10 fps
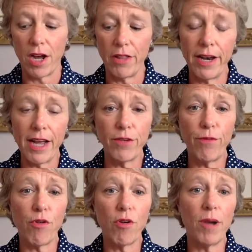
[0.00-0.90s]
The next
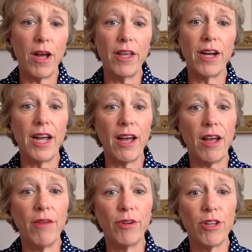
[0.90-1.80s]
form that I
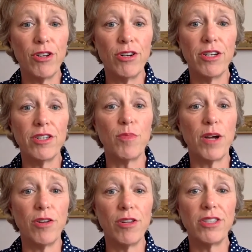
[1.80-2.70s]
have included is my
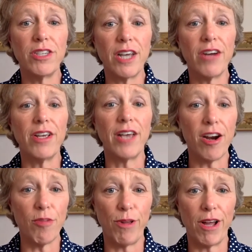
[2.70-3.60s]
Holistic Caring
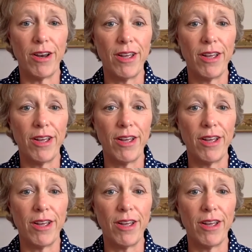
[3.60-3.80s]
Care Plan.